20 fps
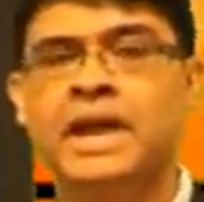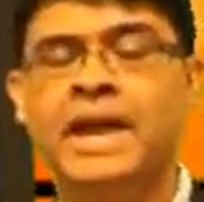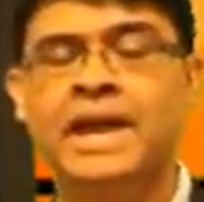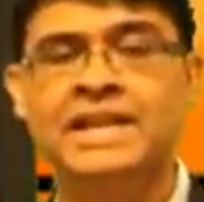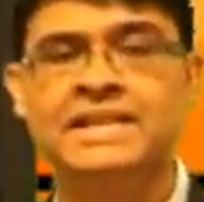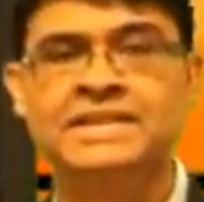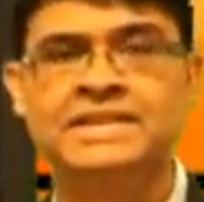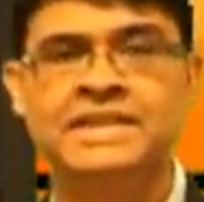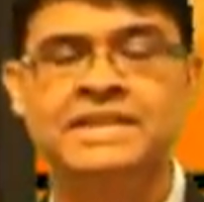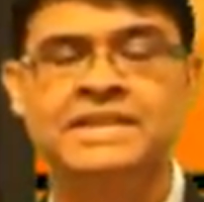
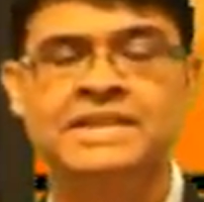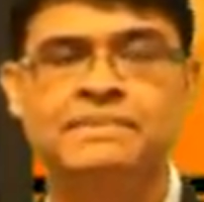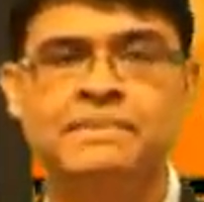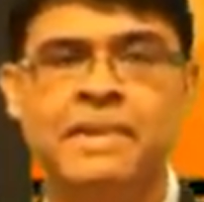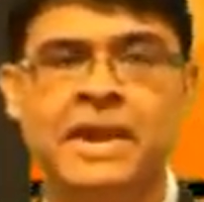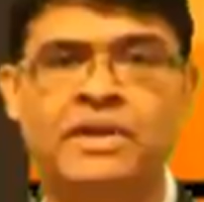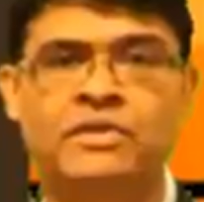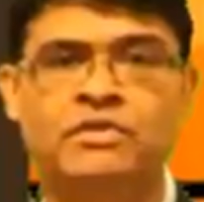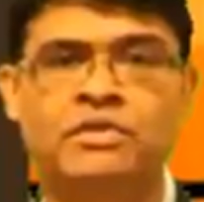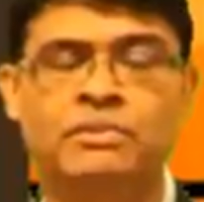excess
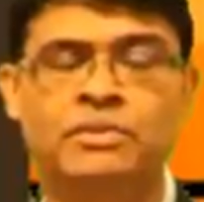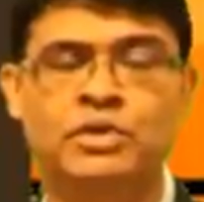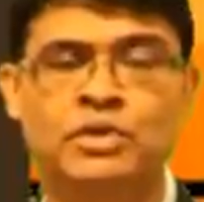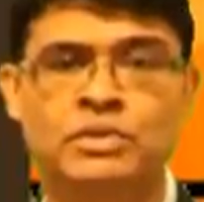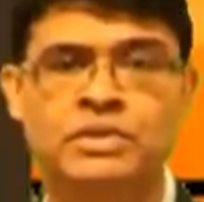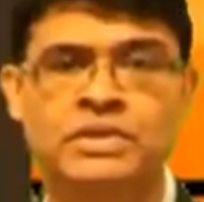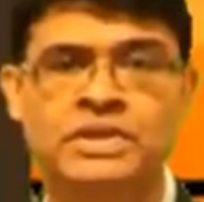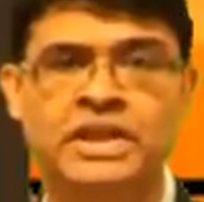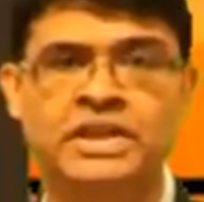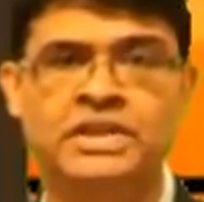spectrum
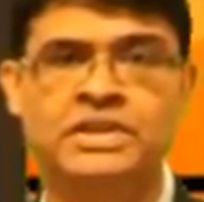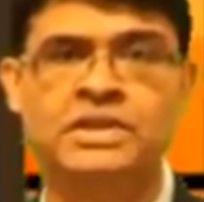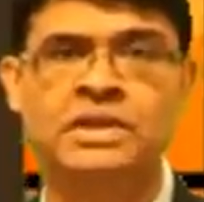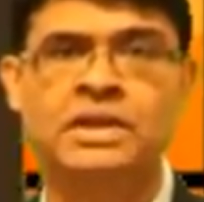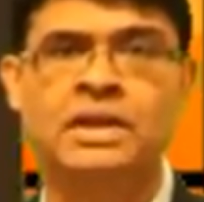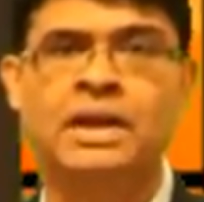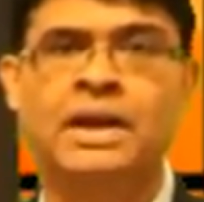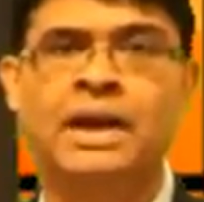usage,